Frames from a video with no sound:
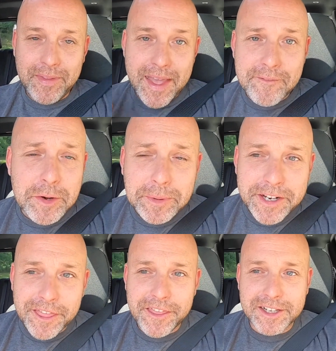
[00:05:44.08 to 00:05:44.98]

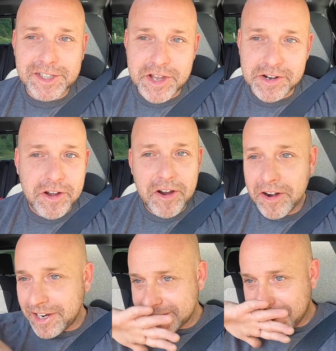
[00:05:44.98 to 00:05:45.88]
Everybody thinks their
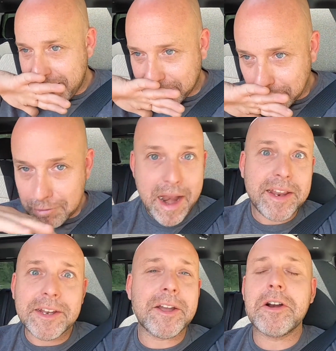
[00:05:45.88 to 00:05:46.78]
car is like
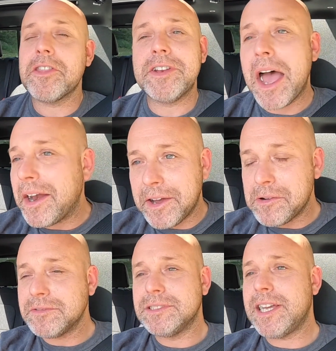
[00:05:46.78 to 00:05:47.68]
ready to go to the dyno,
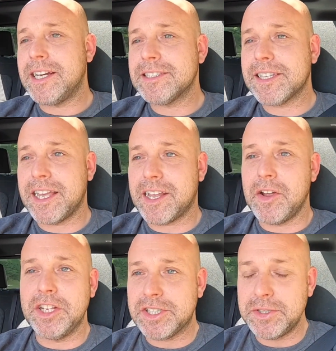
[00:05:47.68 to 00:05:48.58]
and it's like
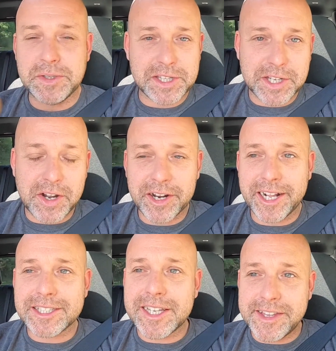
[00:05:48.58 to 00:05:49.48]
as soon as the car
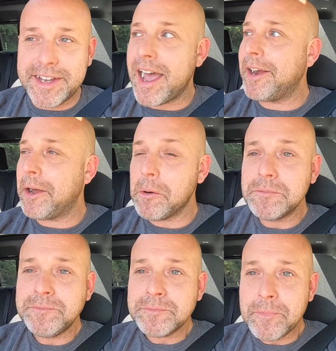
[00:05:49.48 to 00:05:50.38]
gets to the dyno,
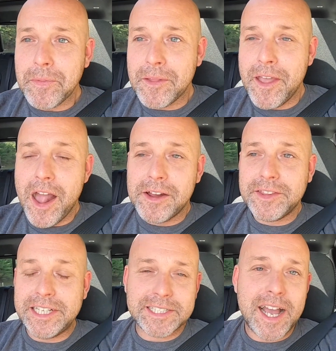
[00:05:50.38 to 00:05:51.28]

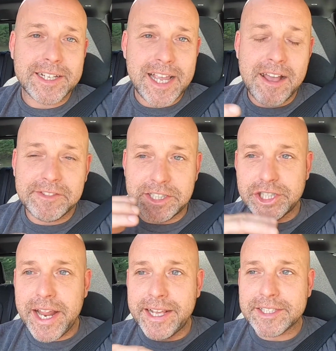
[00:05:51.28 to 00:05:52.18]
these guys have to
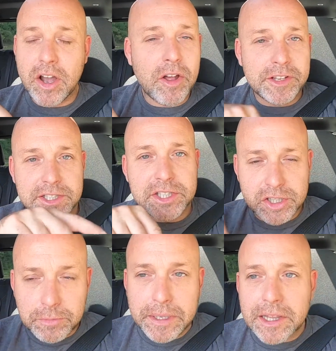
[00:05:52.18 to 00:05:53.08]
chase all these
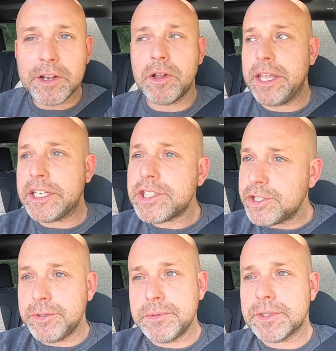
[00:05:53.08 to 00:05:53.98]
stupid little
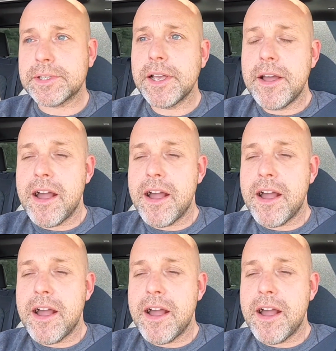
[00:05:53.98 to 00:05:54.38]
issues.